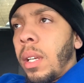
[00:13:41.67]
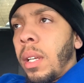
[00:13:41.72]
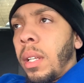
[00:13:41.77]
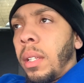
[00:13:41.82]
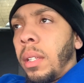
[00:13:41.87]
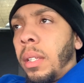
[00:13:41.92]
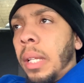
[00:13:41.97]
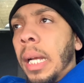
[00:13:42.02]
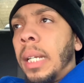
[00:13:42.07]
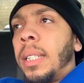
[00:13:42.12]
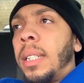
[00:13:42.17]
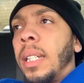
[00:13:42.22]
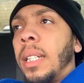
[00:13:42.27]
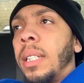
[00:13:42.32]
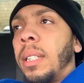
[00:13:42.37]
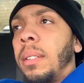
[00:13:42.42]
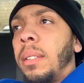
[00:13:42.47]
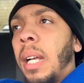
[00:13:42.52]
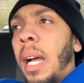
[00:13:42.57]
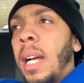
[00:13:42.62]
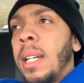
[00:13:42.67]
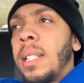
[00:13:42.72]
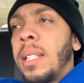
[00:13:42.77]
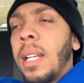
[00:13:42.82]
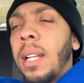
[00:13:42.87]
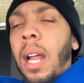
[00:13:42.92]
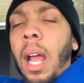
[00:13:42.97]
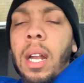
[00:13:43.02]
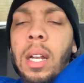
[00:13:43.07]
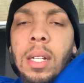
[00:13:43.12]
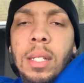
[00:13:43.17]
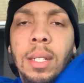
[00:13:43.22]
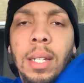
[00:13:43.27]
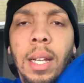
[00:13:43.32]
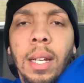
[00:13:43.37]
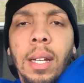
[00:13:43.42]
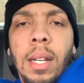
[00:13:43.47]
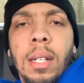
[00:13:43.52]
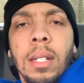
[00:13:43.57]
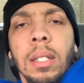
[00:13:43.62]
that's just i said that to say
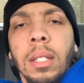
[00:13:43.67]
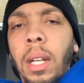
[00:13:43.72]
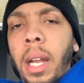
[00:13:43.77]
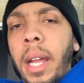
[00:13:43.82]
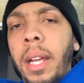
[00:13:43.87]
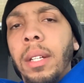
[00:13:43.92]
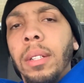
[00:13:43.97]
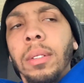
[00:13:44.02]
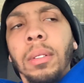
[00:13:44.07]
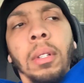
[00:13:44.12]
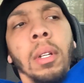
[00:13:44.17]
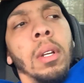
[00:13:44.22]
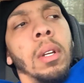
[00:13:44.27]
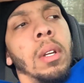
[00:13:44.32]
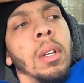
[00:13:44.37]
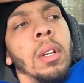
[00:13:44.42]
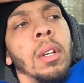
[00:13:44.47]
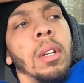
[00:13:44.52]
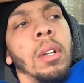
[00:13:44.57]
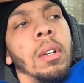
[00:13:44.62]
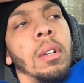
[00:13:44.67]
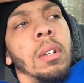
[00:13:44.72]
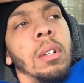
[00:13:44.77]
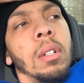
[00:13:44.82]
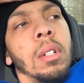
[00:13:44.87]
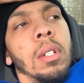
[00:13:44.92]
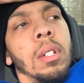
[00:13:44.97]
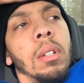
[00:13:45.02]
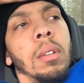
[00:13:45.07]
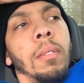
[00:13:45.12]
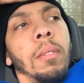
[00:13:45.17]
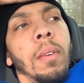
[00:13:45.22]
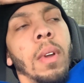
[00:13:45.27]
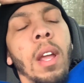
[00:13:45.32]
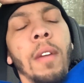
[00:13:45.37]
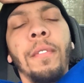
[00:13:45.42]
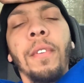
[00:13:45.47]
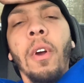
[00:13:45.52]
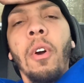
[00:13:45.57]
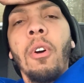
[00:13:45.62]
this like
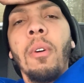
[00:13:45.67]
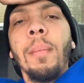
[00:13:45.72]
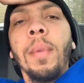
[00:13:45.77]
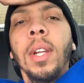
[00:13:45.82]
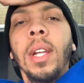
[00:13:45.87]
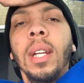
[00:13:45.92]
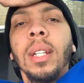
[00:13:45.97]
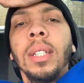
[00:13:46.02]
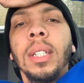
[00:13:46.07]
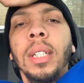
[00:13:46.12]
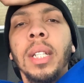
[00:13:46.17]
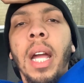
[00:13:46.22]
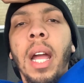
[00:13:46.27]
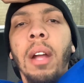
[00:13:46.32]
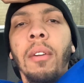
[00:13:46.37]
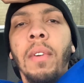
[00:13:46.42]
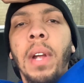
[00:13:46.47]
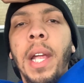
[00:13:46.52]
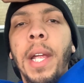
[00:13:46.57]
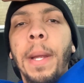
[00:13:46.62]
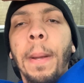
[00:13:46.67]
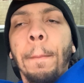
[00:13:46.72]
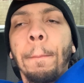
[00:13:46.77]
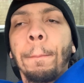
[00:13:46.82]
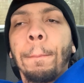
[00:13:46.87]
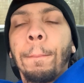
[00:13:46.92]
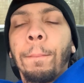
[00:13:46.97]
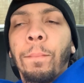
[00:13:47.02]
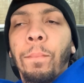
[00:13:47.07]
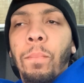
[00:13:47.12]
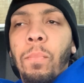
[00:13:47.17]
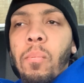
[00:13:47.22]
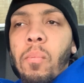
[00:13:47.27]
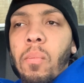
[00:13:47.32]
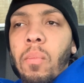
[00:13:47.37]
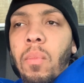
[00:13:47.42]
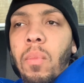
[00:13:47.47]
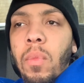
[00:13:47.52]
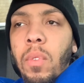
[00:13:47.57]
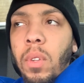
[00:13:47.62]
if your homie gets shot right
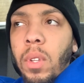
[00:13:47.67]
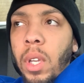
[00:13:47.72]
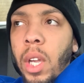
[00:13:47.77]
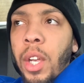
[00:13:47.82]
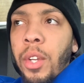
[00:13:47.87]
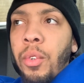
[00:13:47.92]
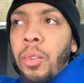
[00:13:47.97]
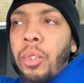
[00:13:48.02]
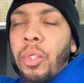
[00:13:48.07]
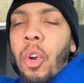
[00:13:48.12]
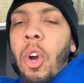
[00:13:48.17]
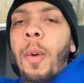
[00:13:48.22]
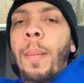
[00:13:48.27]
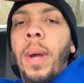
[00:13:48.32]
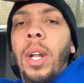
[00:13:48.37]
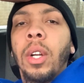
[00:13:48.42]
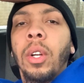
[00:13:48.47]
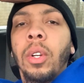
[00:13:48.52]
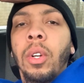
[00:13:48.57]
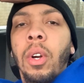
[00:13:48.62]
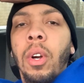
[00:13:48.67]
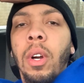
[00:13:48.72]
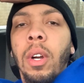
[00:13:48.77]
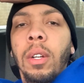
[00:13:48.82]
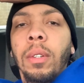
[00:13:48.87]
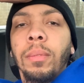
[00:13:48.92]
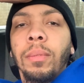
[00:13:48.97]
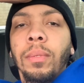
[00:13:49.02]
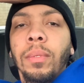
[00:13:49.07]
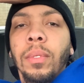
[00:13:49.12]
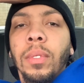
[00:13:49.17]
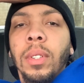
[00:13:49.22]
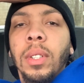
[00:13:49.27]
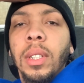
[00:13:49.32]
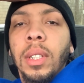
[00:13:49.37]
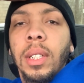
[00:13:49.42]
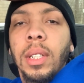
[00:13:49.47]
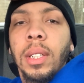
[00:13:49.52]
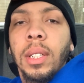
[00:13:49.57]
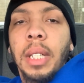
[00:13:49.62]
and you throw him out the car
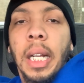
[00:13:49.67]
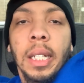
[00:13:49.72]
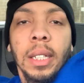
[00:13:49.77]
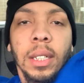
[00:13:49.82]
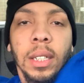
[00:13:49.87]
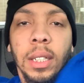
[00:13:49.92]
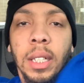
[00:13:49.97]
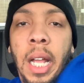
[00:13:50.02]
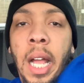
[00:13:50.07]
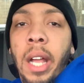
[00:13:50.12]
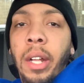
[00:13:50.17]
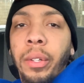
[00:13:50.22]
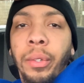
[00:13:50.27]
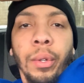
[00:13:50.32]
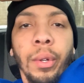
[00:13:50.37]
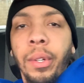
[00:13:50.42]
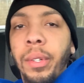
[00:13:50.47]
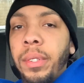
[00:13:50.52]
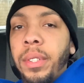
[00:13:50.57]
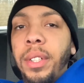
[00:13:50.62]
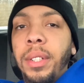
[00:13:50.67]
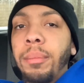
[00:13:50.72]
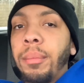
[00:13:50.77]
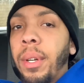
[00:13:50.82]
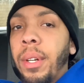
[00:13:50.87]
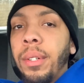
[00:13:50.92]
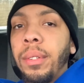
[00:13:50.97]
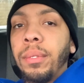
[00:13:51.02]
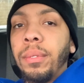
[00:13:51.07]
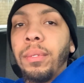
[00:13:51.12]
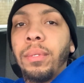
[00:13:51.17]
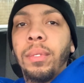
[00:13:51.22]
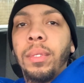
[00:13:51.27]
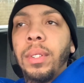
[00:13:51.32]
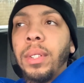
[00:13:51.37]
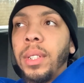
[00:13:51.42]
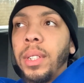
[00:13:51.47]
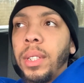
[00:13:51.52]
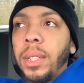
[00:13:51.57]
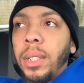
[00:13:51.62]
that's not loyalty bro
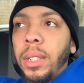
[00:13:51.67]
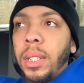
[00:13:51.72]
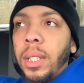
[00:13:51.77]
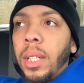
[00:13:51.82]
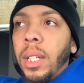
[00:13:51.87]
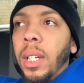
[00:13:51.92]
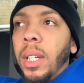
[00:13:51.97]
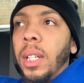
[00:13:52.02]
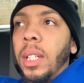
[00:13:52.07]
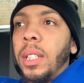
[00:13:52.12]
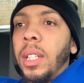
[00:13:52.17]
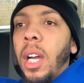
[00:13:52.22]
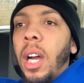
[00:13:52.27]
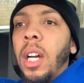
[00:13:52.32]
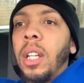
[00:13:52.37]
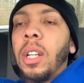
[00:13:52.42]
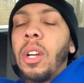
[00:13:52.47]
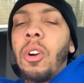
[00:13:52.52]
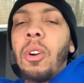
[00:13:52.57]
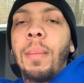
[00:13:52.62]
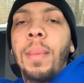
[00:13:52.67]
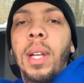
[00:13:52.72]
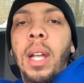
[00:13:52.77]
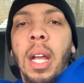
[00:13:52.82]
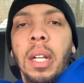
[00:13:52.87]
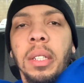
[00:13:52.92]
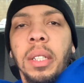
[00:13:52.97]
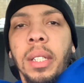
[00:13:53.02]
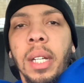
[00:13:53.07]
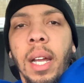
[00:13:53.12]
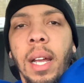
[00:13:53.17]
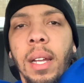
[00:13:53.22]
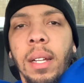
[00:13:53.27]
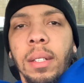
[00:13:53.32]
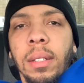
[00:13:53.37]
your other homie got shot.